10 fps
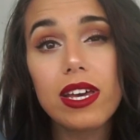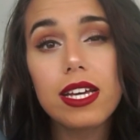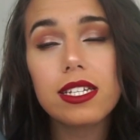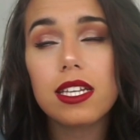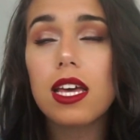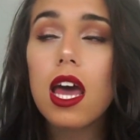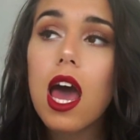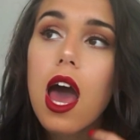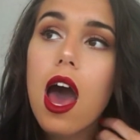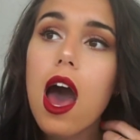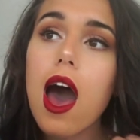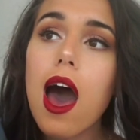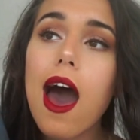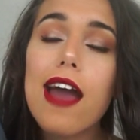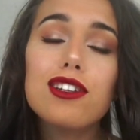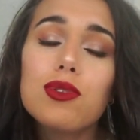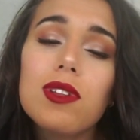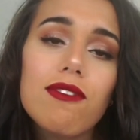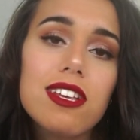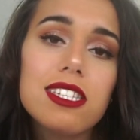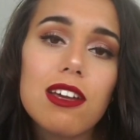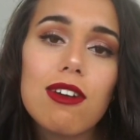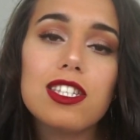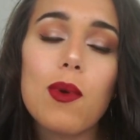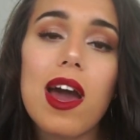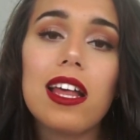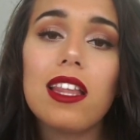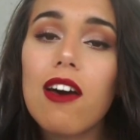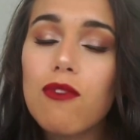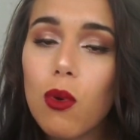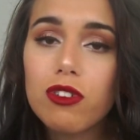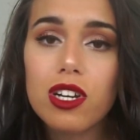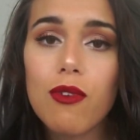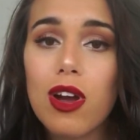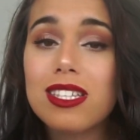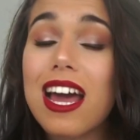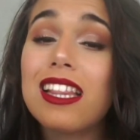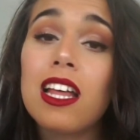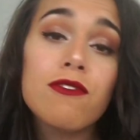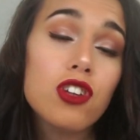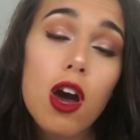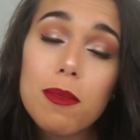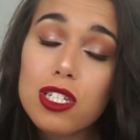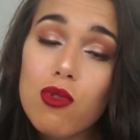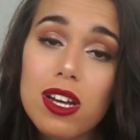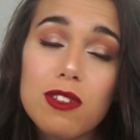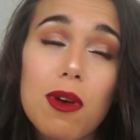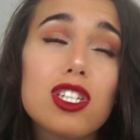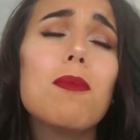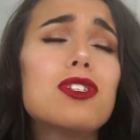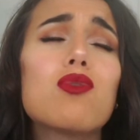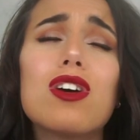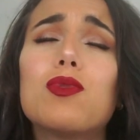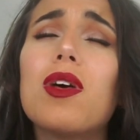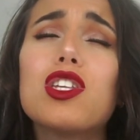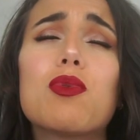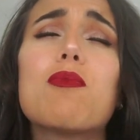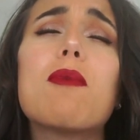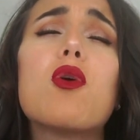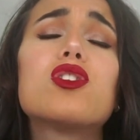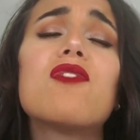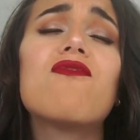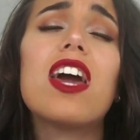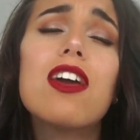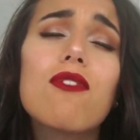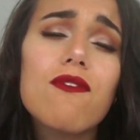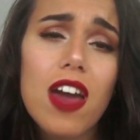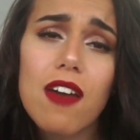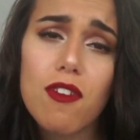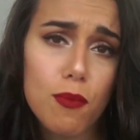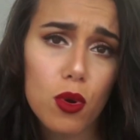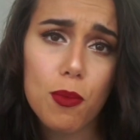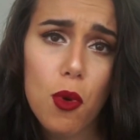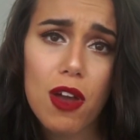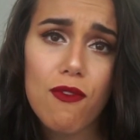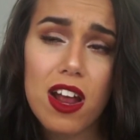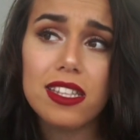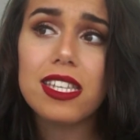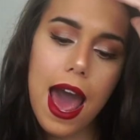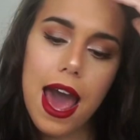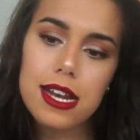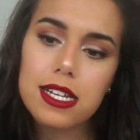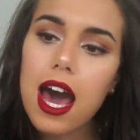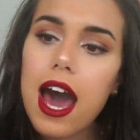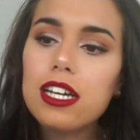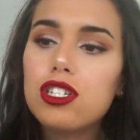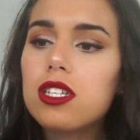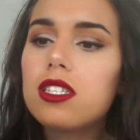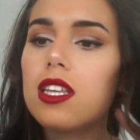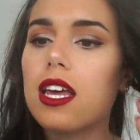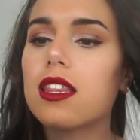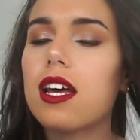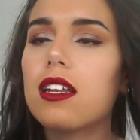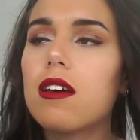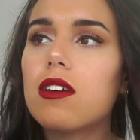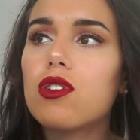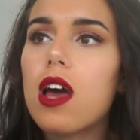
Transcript: it. I do love this series though. I love Audrey Rose. I love Thomas Cresswell. Thomas Cresswell is one of my most favorite book boyfriends, and I just think that